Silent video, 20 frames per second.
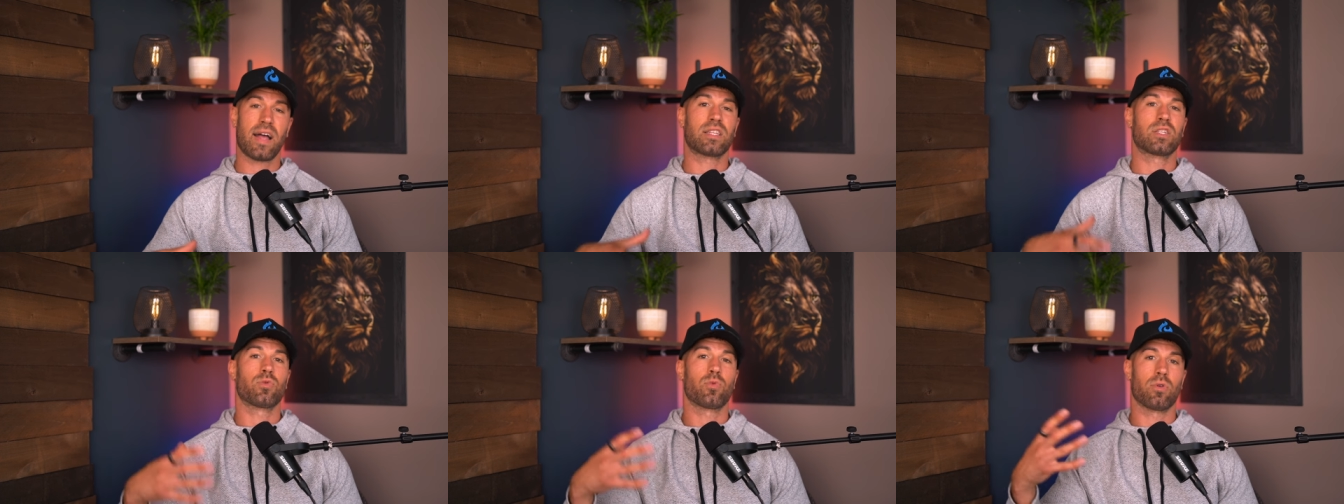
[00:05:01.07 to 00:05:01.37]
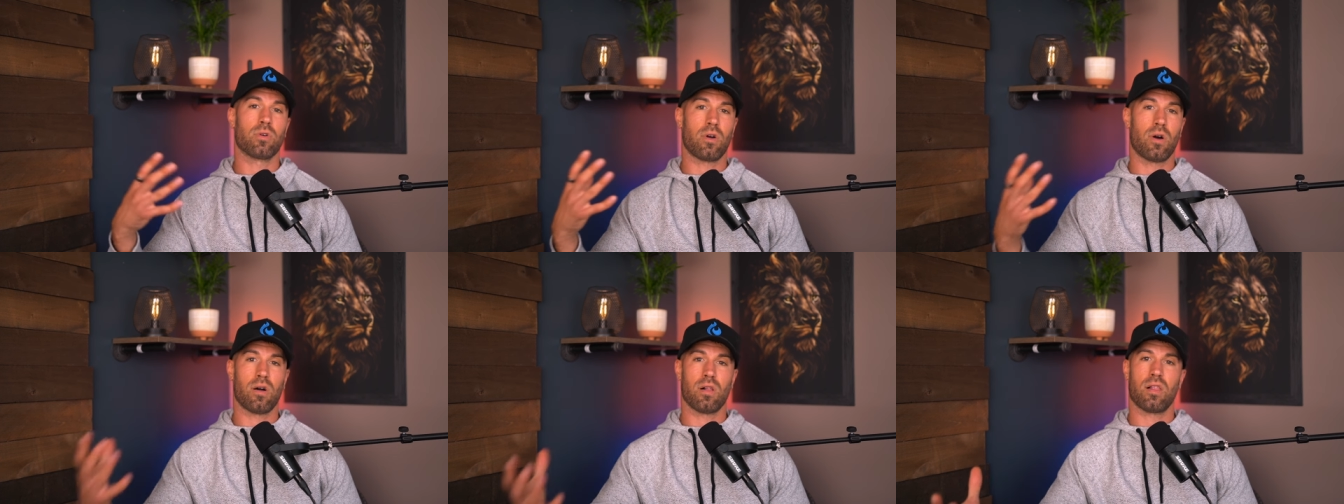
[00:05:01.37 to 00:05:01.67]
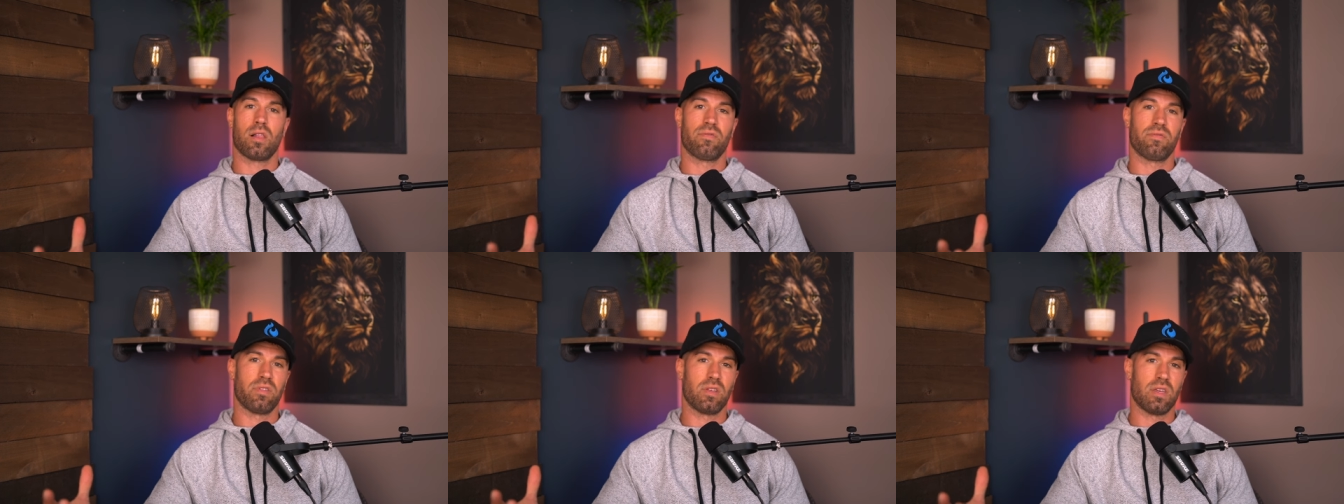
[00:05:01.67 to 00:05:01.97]
And that's where
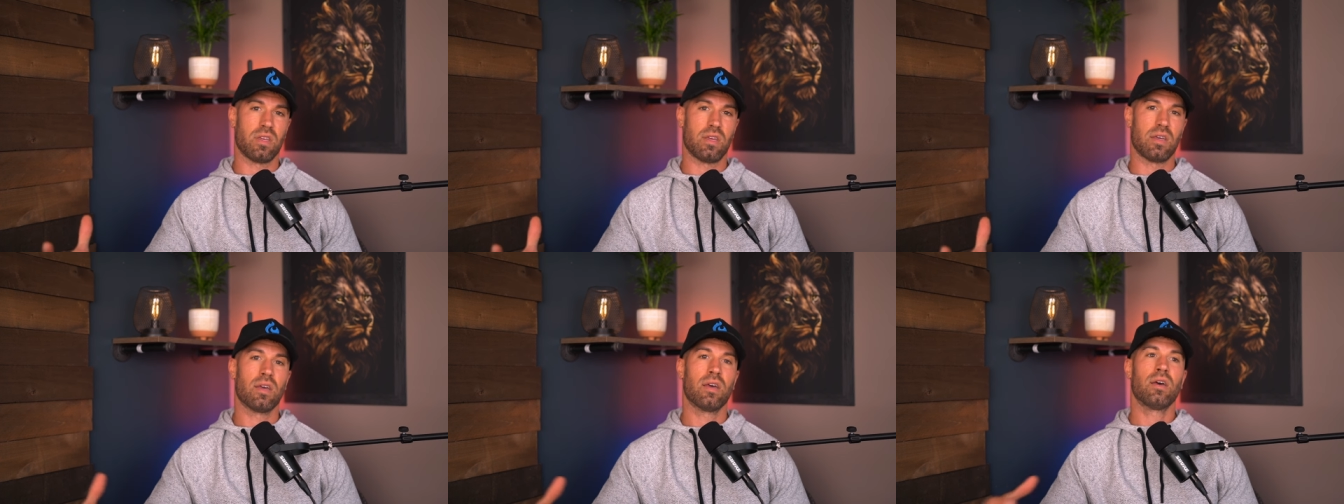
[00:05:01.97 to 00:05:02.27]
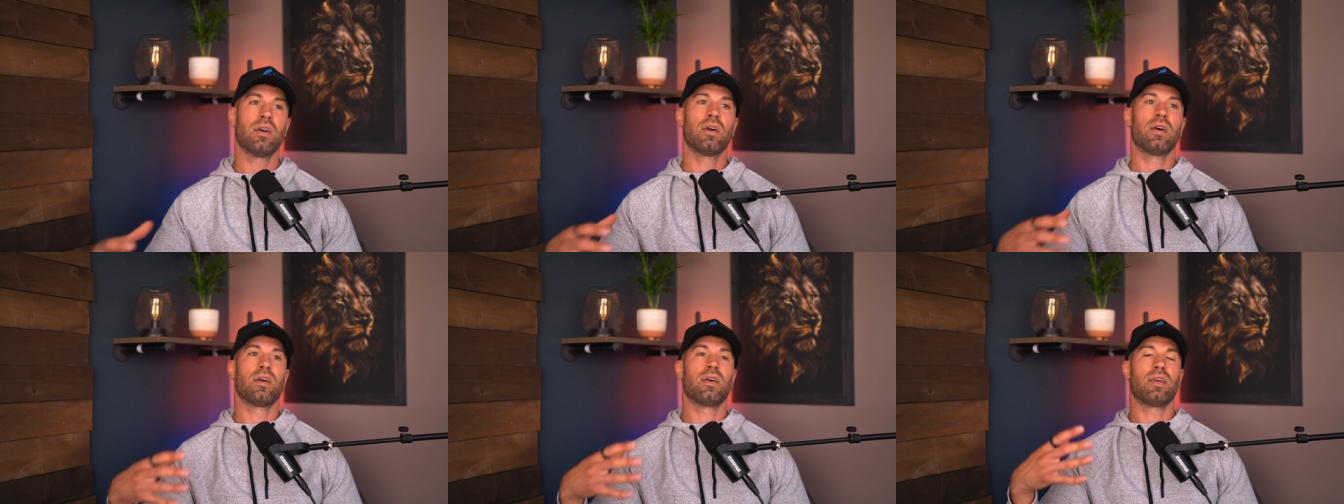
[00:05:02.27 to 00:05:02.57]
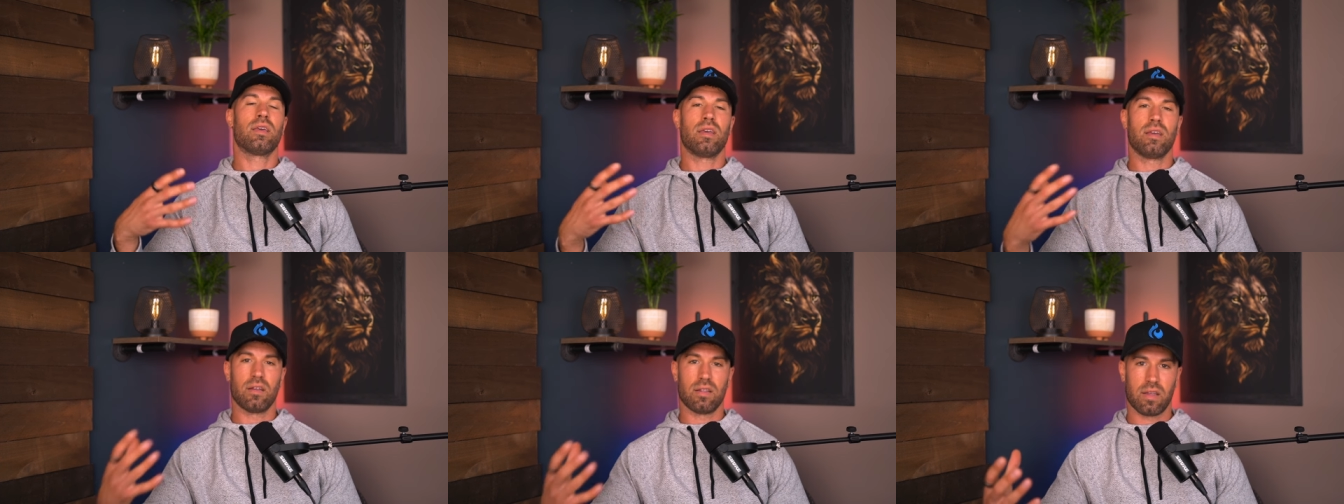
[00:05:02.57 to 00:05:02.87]
all of the
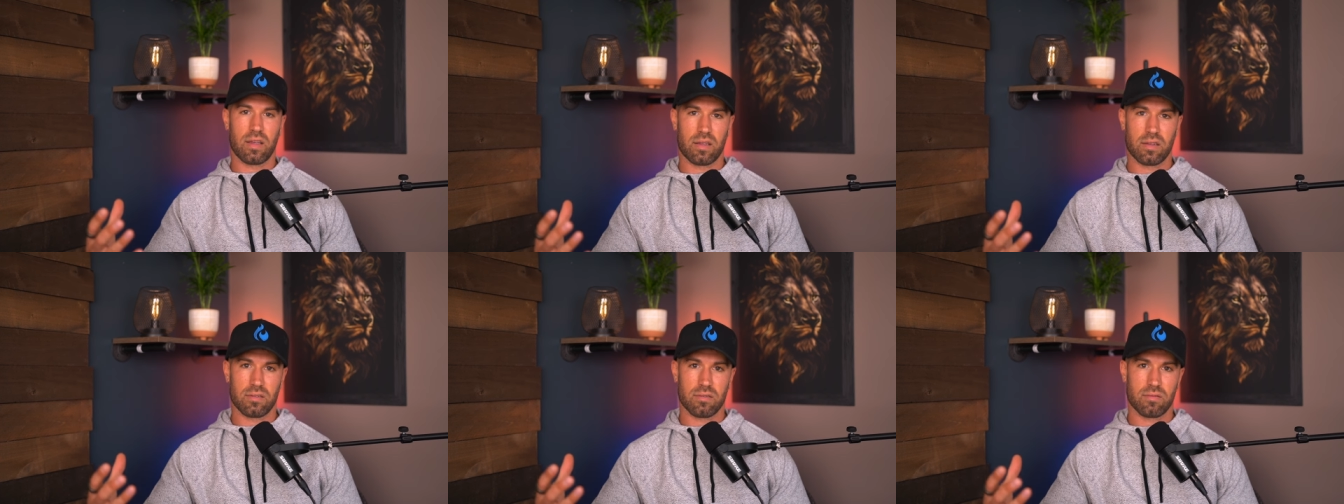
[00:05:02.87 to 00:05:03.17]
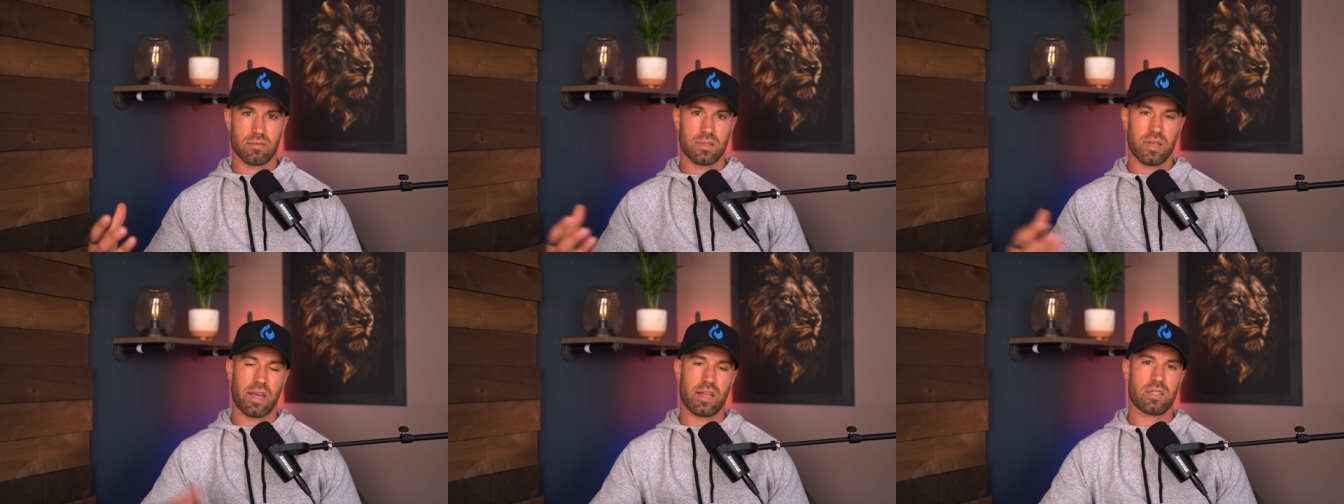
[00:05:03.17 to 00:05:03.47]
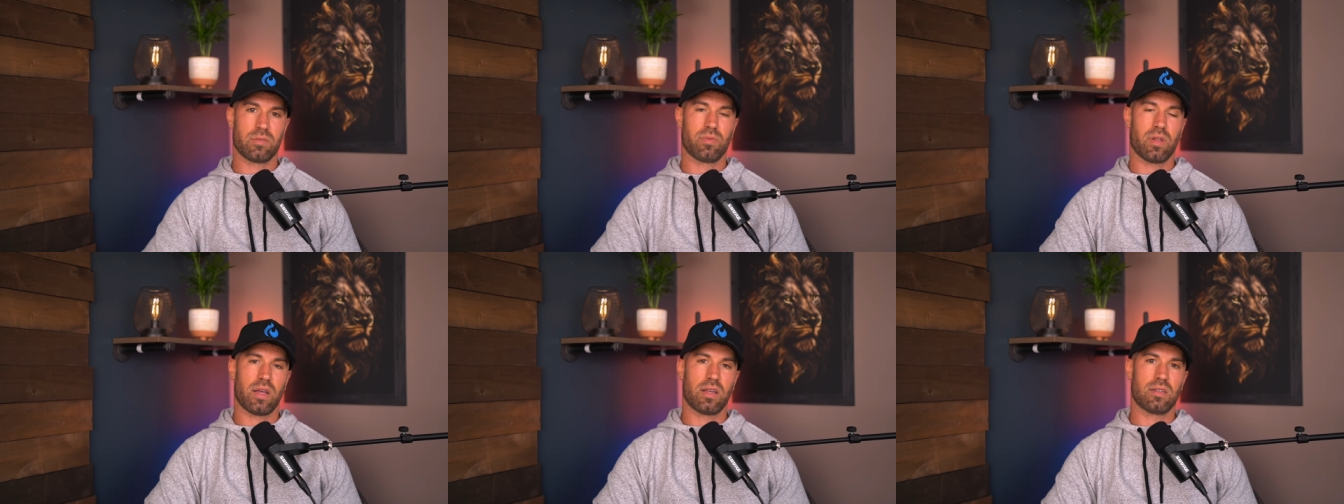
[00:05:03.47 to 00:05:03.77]
healing
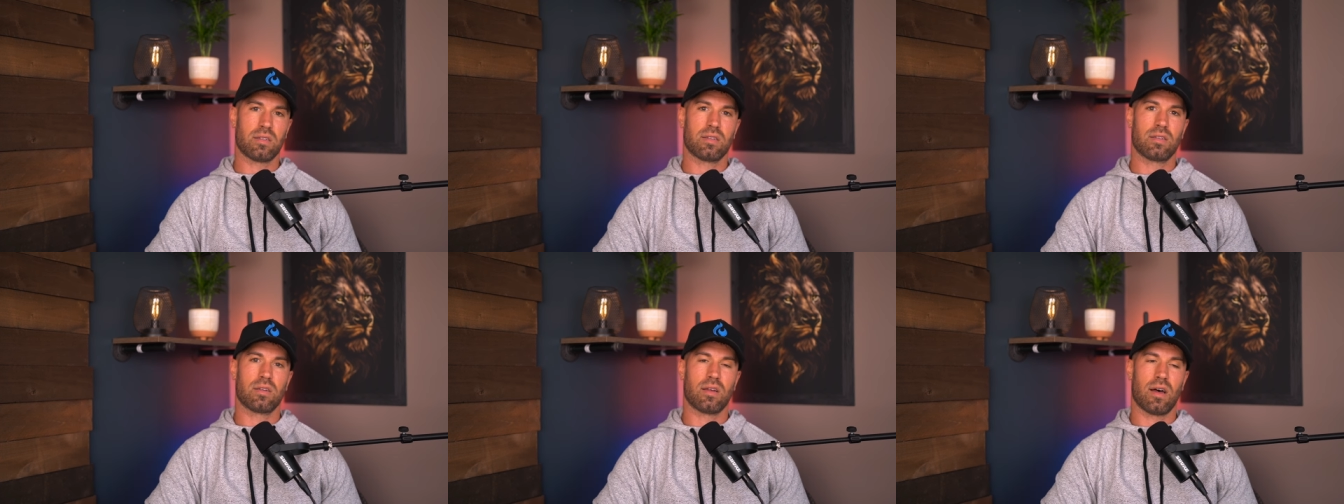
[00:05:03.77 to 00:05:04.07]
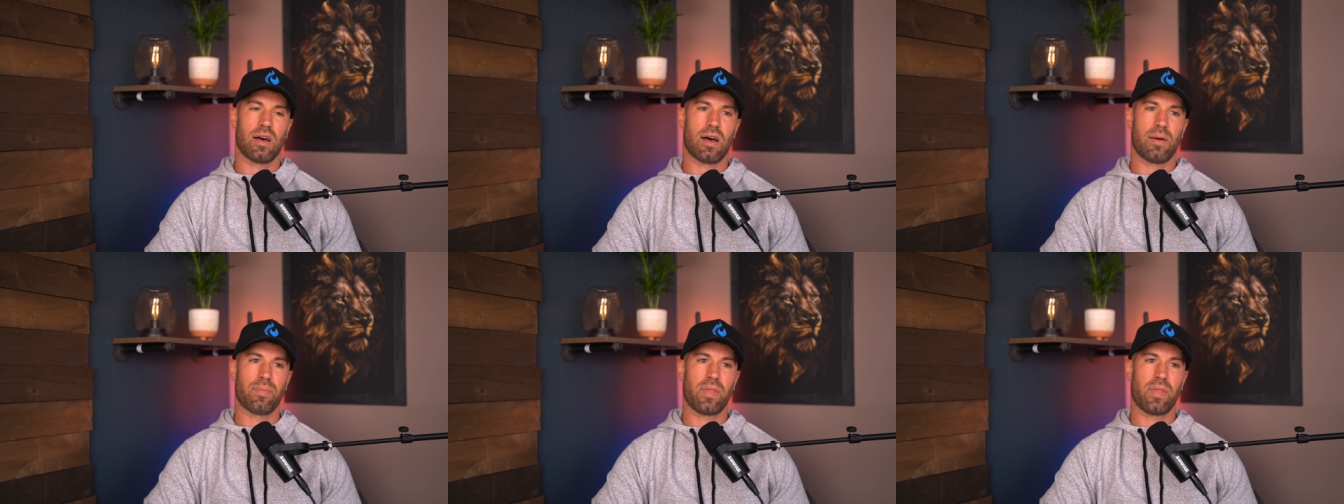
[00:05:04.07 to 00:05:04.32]
takes place.